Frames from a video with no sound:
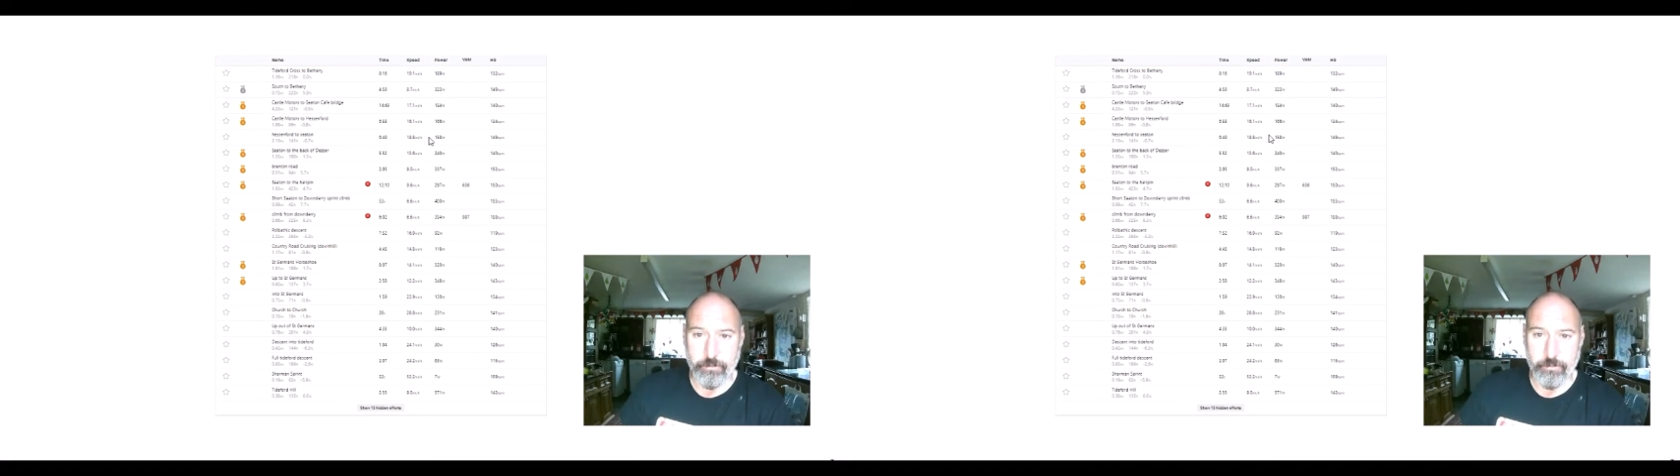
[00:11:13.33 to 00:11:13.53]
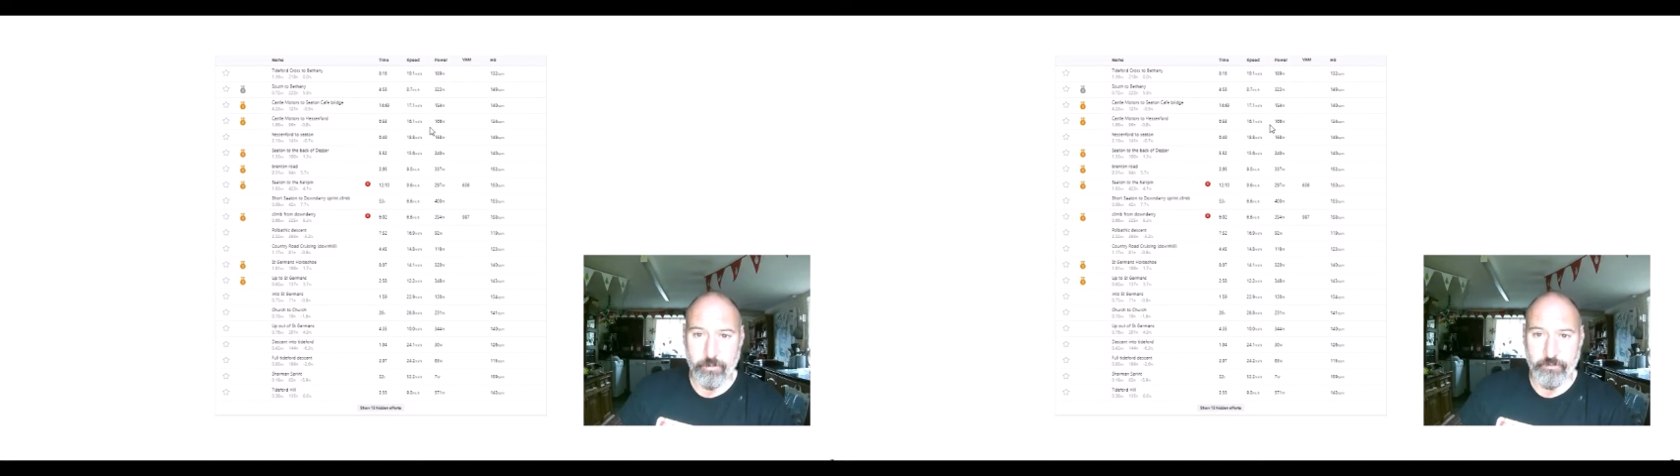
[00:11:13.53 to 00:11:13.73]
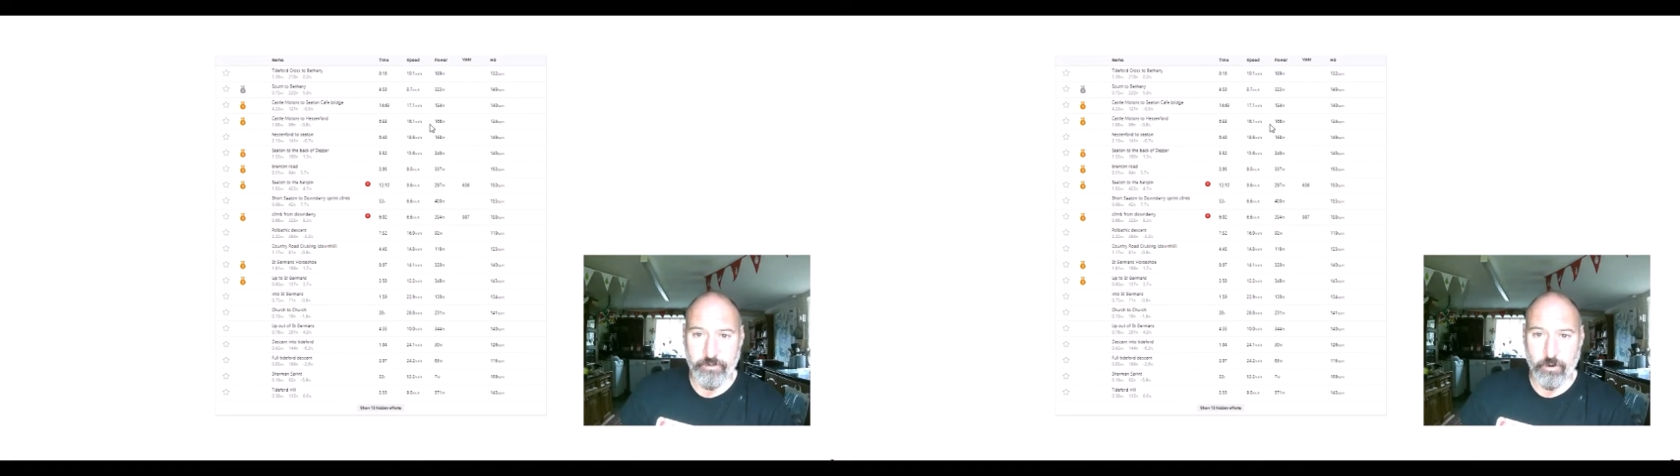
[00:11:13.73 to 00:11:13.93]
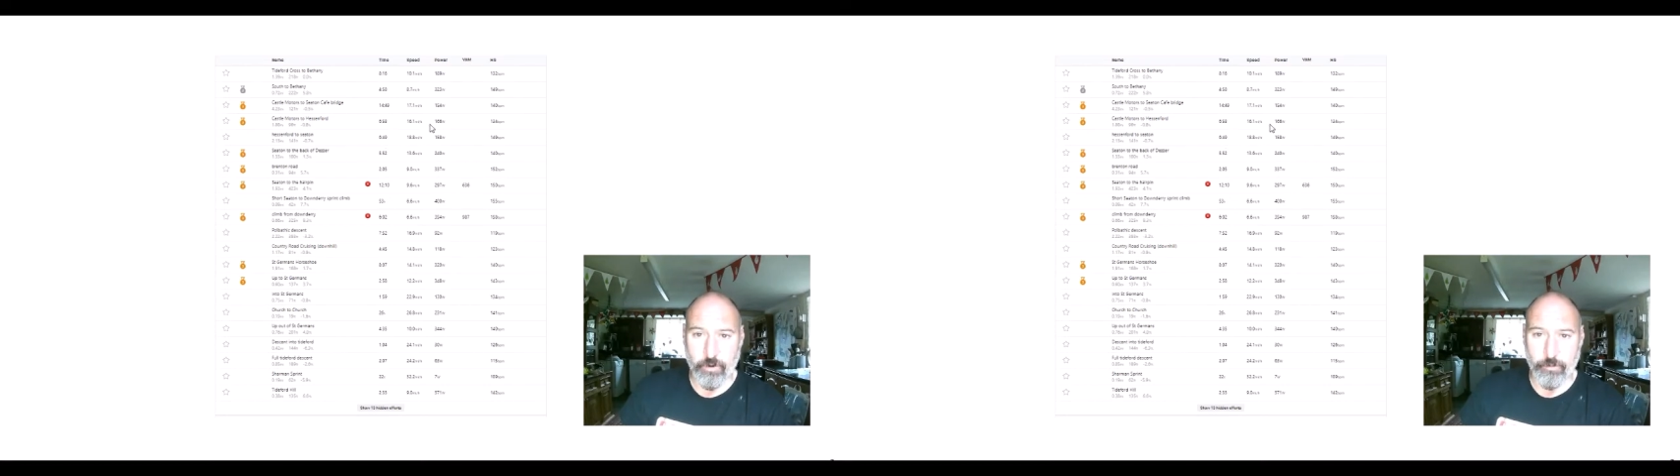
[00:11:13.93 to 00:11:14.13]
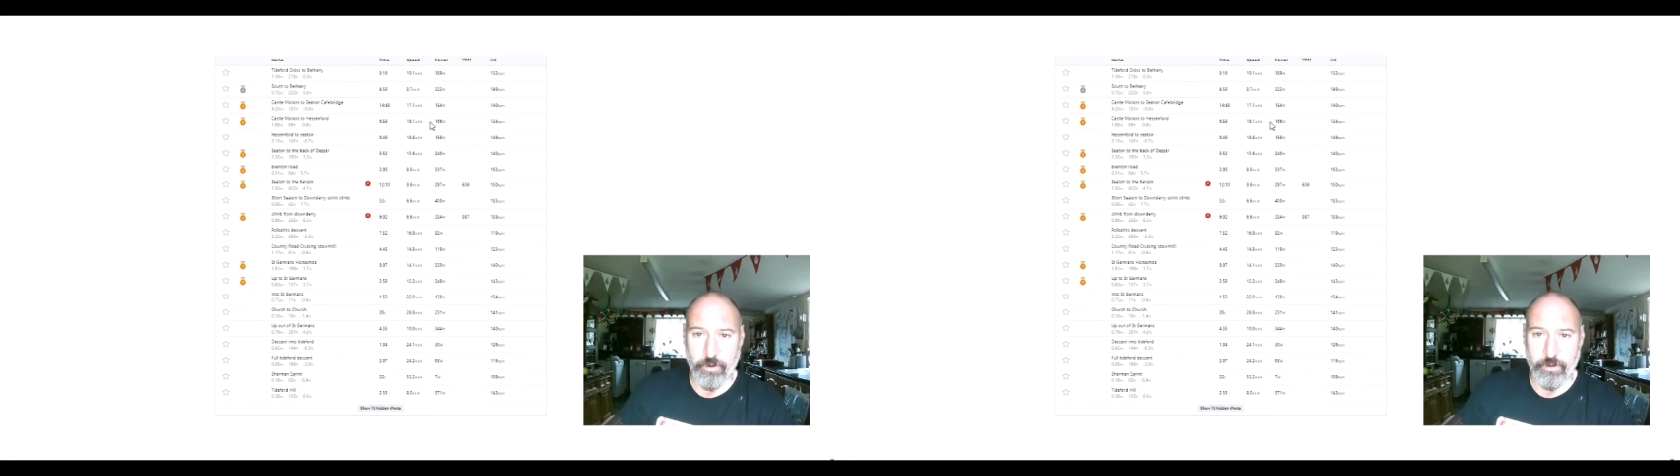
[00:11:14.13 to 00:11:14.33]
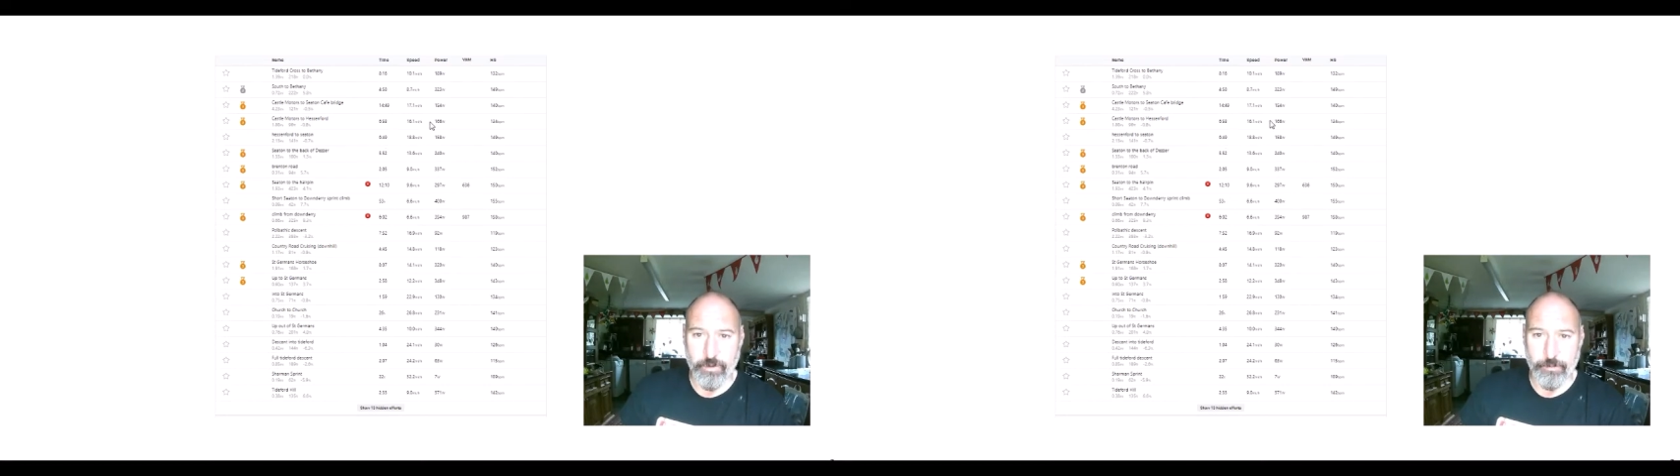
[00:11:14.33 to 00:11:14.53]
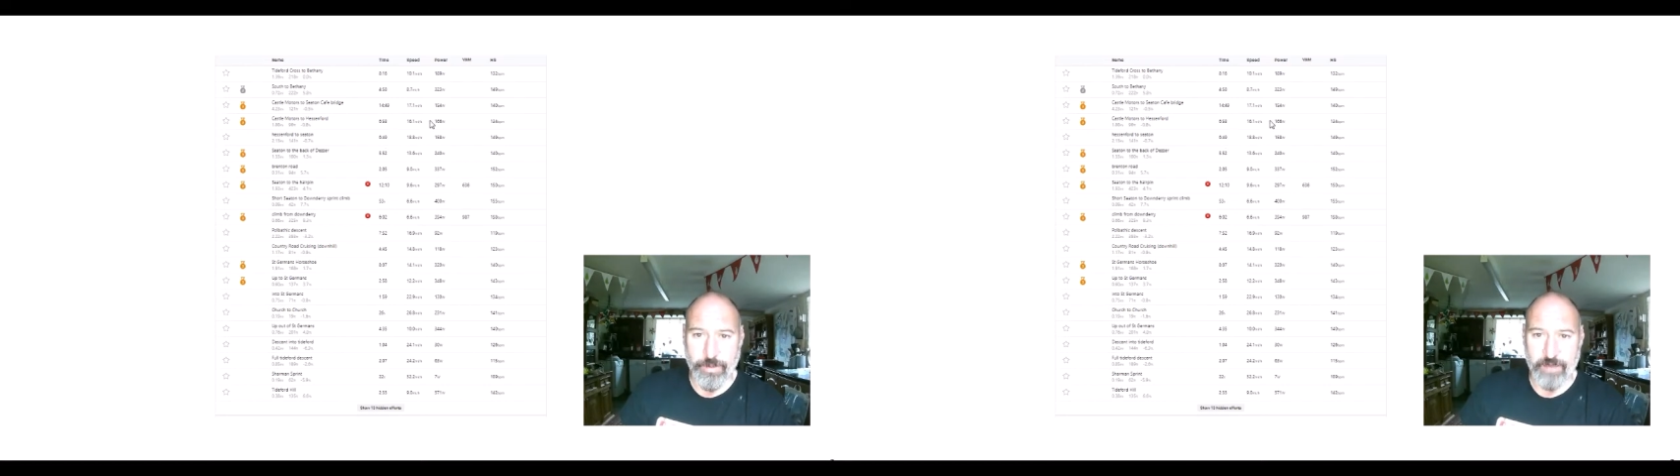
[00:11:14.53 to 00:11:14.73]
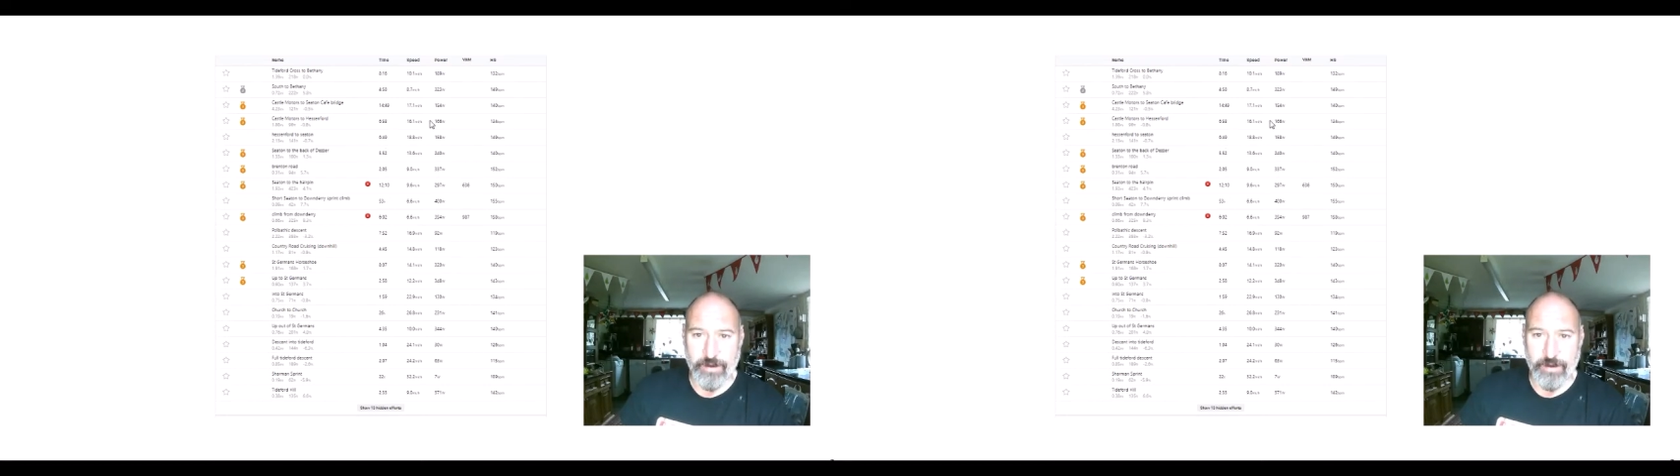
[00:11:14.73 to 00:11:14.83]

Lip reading: what we got is a power